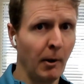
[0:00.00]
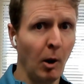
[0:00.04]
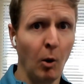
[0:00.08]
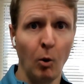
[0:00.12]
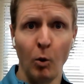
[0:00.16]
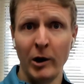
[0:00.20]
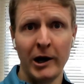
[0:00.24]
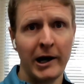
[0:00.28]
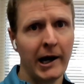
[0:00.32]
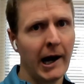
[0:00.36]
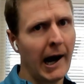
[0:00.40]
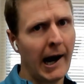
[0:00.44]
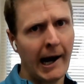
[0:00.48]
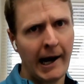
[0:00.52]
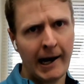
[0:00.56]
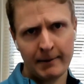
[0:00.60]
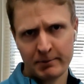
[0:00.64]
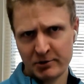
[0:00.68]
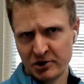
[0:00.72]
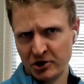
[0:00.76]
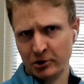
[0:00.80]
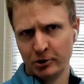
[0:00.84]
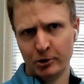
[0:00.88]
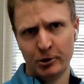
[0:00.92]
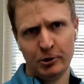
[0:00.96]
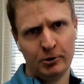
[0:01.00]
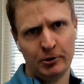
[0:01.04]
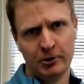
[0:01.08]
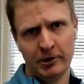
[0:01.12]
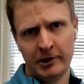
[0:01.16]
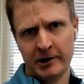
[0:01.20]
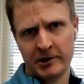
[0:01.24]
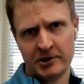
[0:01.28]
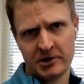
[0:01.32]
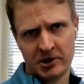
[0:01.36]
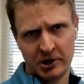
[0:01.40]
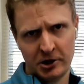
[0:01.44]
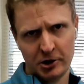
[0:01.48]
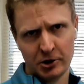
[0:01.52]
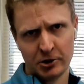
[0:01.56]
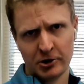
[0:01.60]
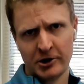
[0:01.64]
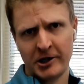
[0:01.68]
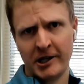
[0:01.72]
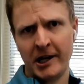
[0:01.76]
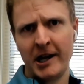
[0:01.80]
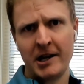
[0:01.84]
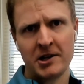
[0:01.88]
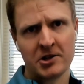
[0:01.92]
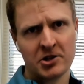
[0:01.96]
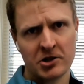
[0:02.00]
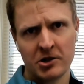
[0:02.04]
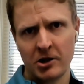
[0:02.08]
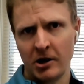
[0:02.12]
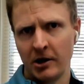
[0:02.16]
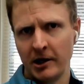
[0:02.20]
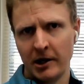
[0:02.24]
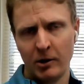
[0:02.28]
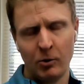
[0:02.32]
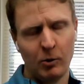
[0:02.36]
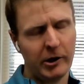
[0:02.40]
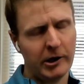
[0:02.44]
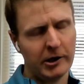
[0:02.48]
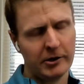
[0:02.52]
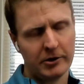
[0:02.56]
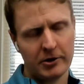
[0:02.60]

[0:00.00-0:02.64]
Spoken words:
But we absolutely, to your case study, we